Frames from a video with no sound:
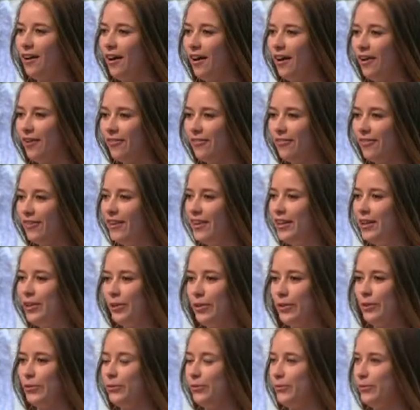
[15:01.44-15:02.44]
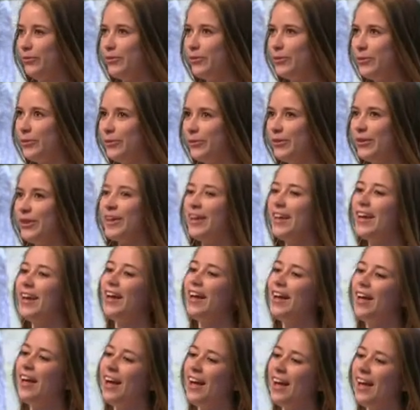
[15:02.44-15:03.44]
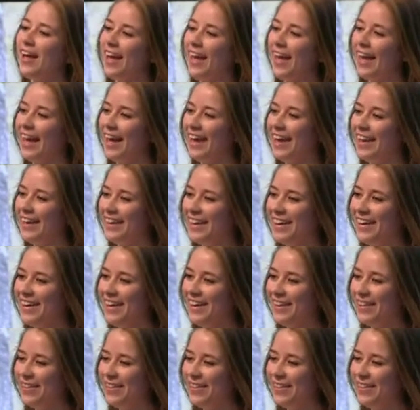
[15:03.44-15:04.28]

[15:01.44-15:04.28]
love, through food. And